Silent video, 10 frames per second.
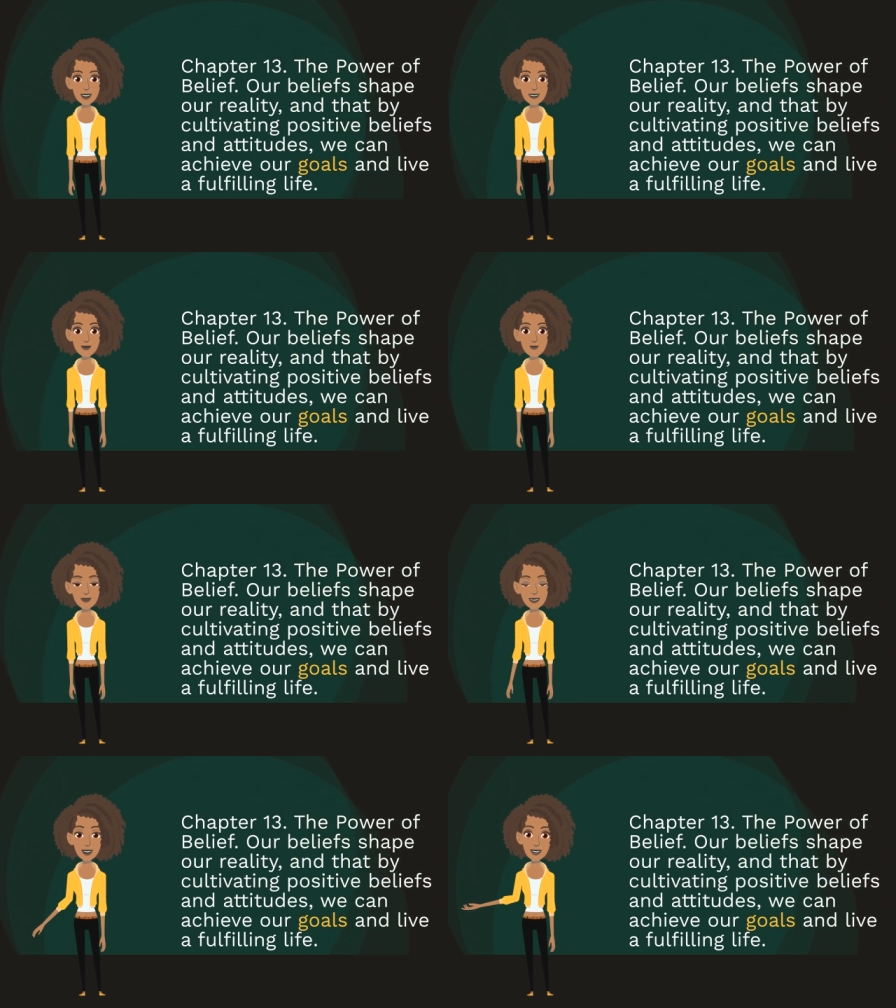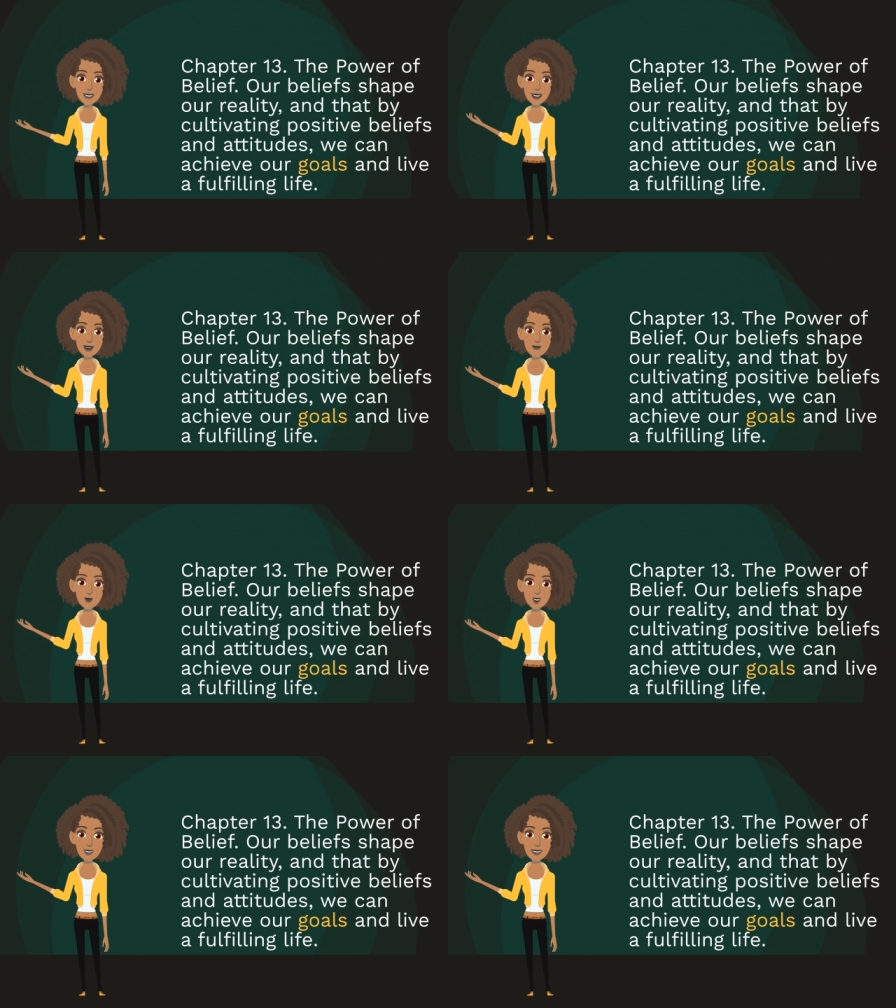Our beliefs shape our
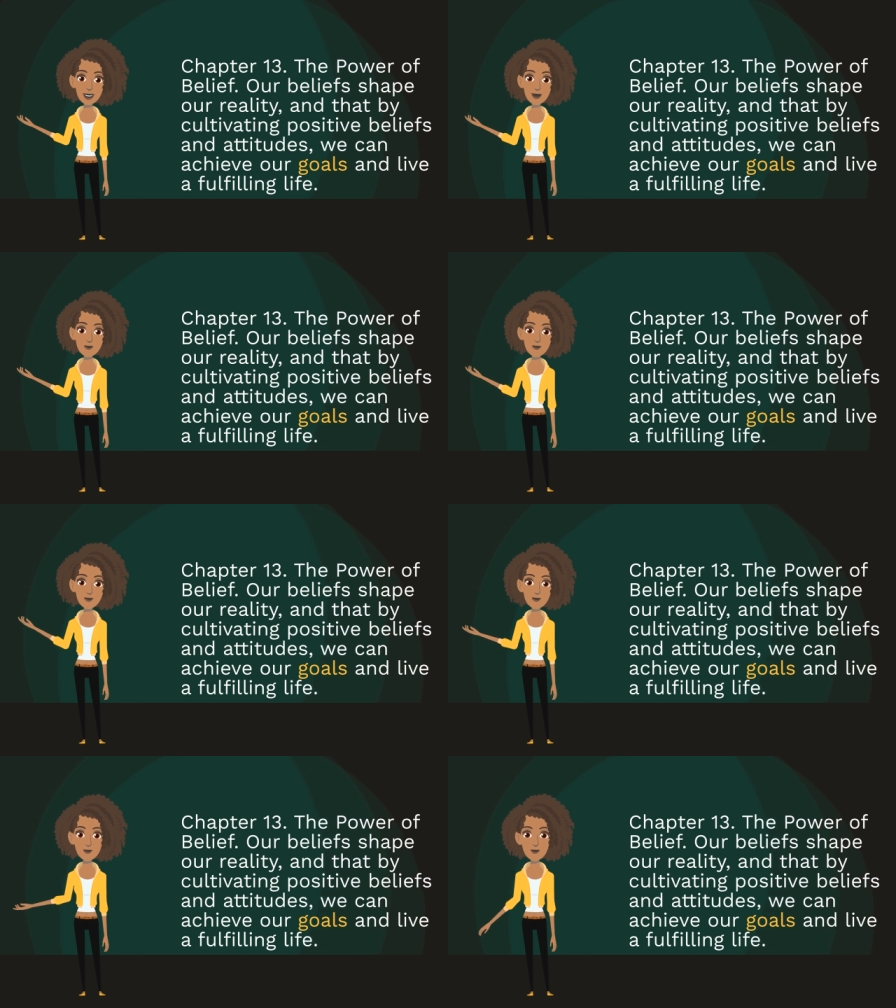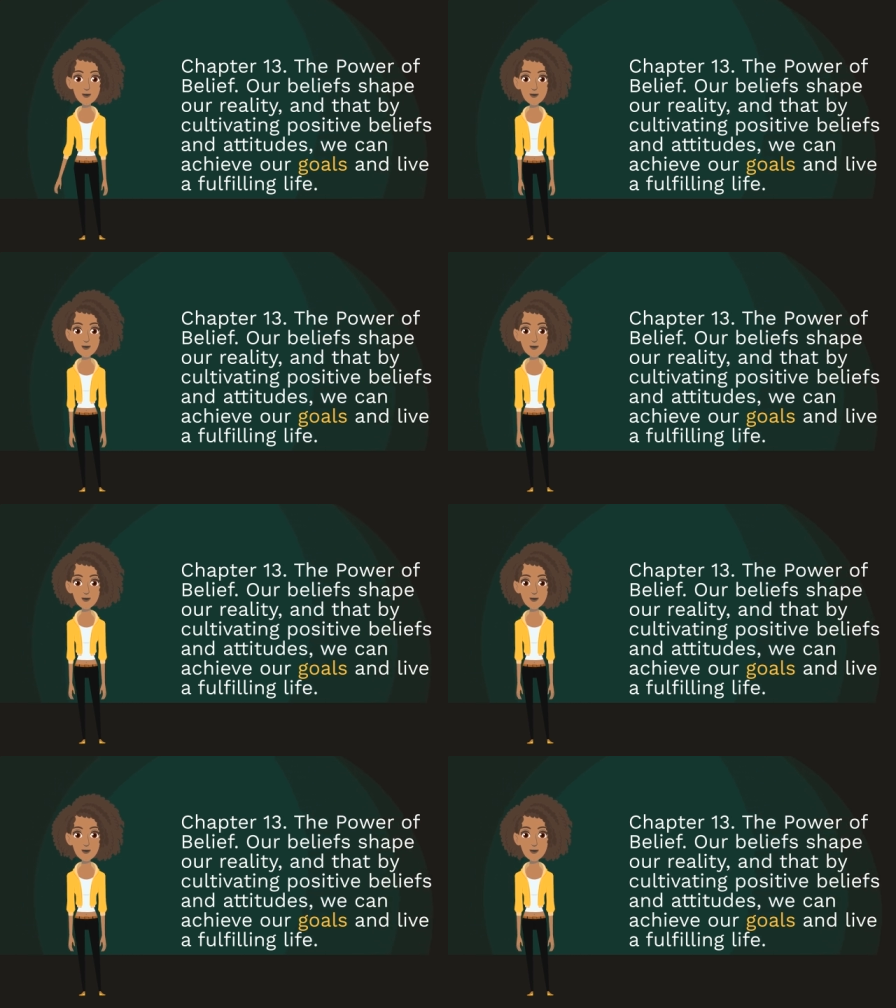reality, and that by
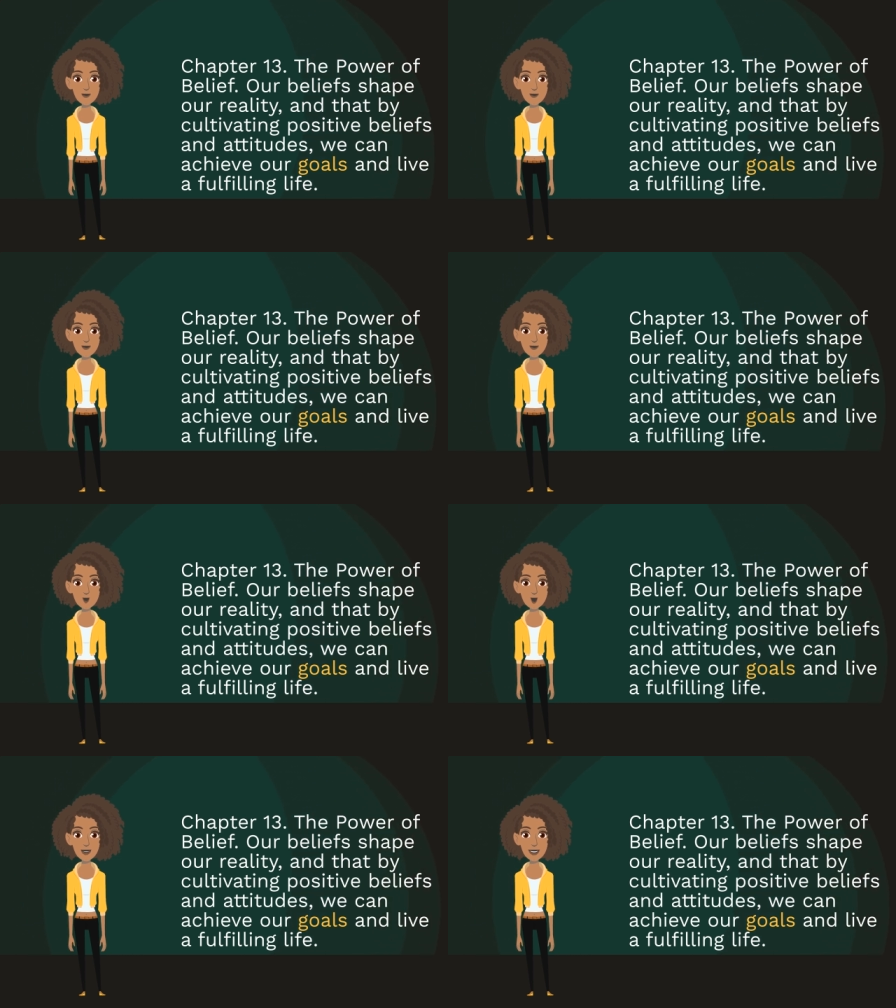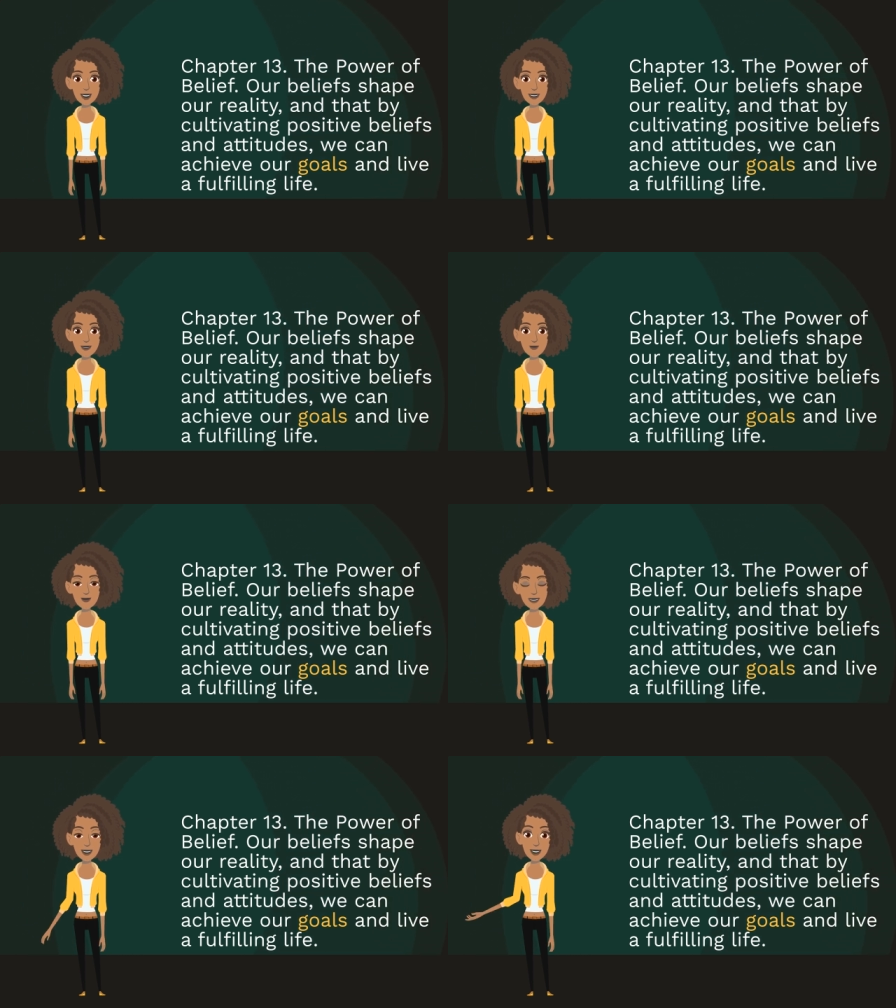cultivating positive beliefs and
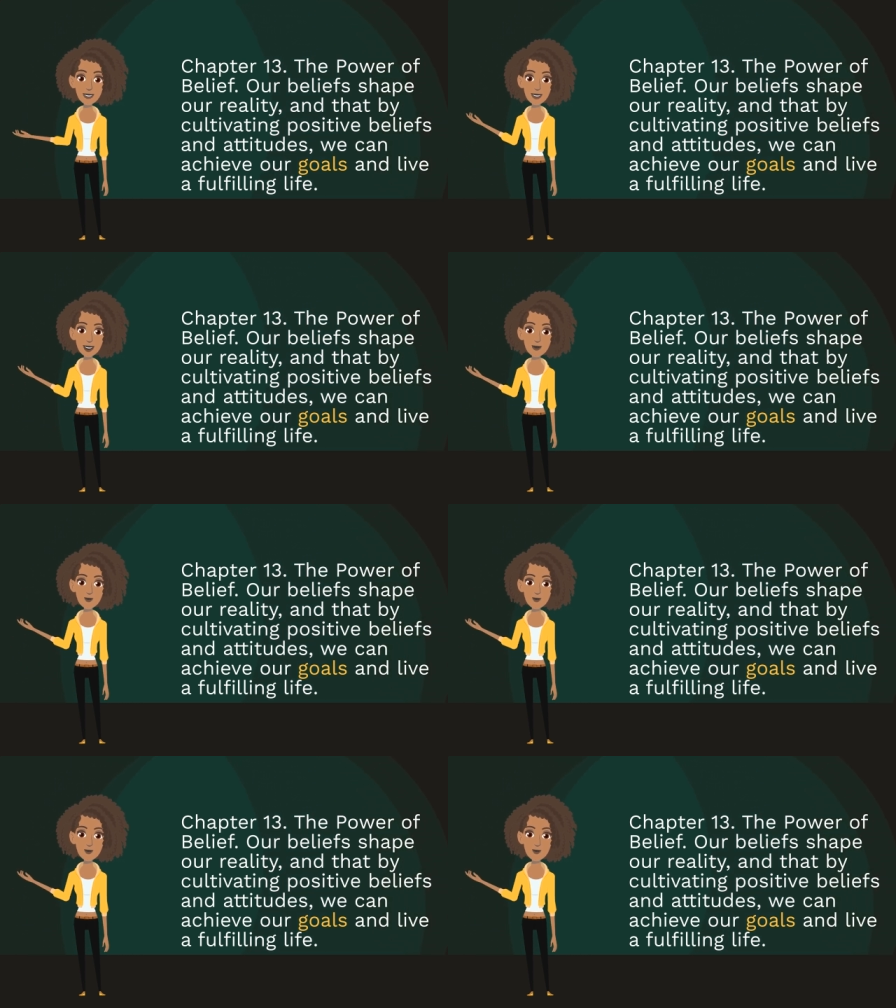attitudes,